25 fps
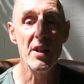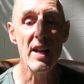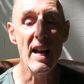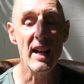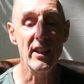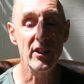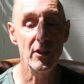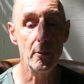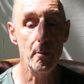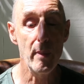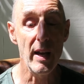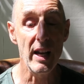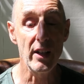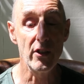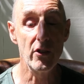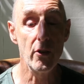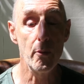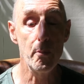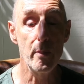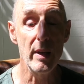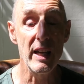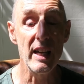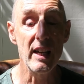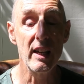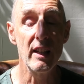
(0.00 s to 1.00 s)
aspect
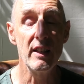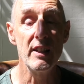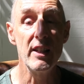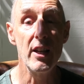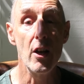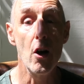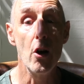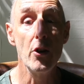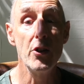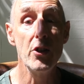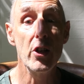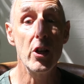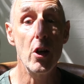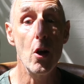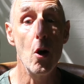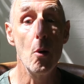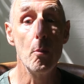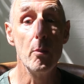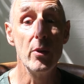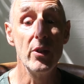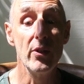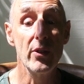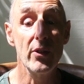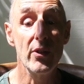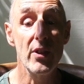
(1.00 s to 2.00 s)
of being in the
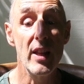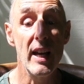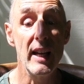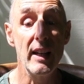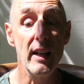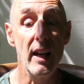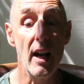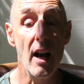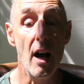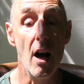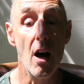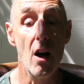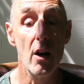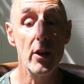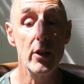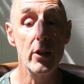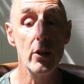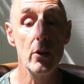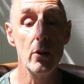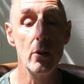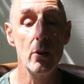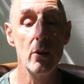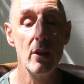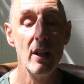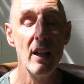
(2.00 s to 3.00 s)
undercommons, they
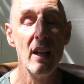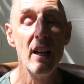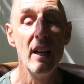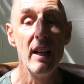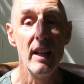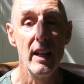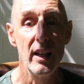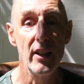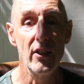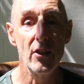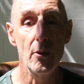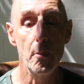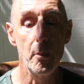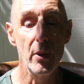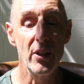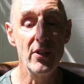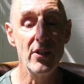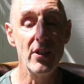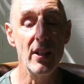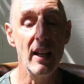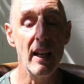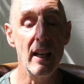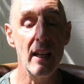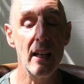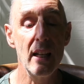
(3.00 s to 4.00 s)
argue, is a
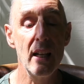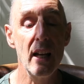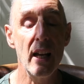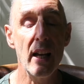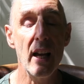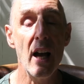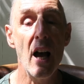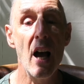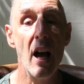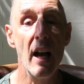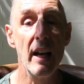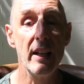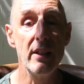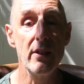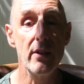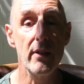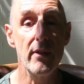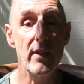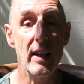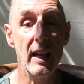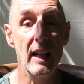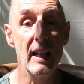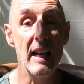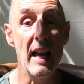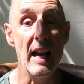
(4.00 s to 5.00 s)
particular kind
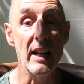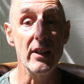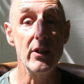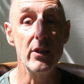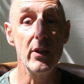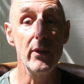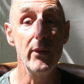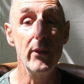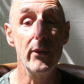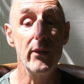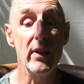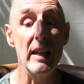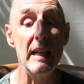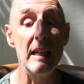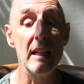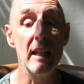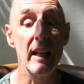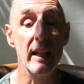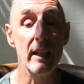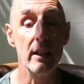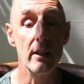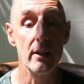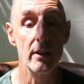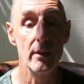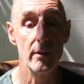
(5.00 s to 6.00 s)
of collective
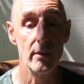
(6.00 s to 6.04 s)
feeling.